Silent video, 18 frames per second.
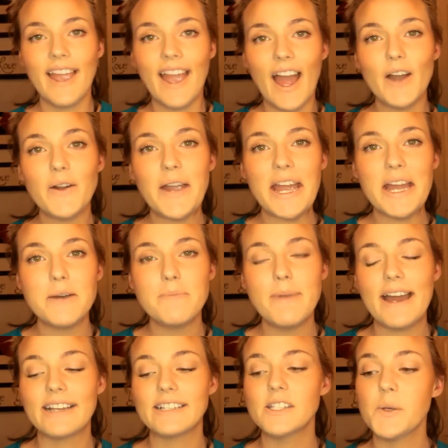Okay, I'm
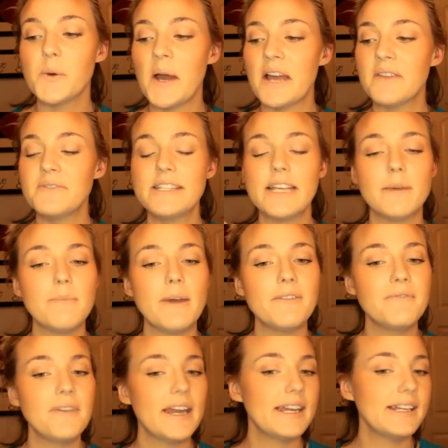back. So I've set my
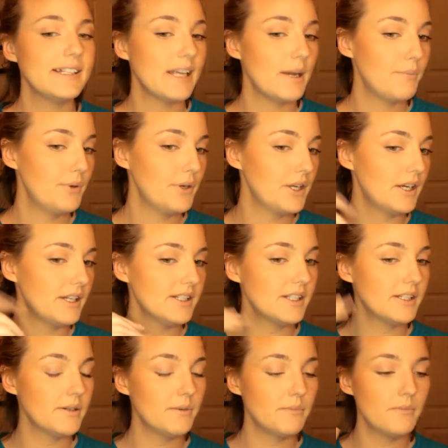face, I put on
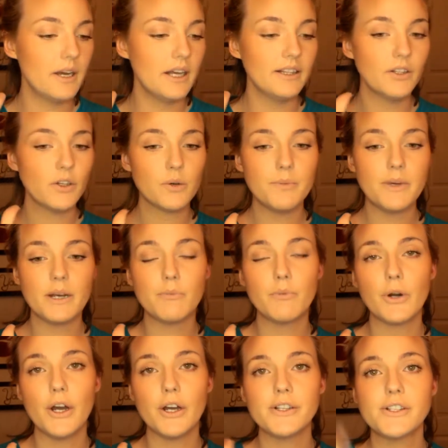a little bit of
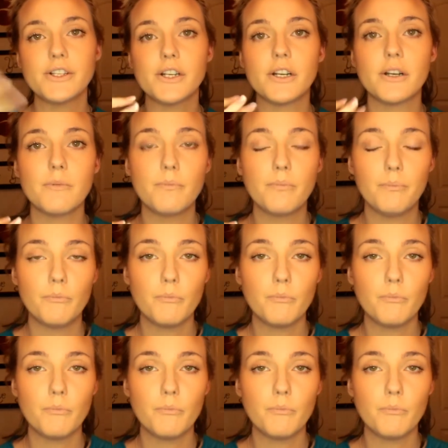bronzer.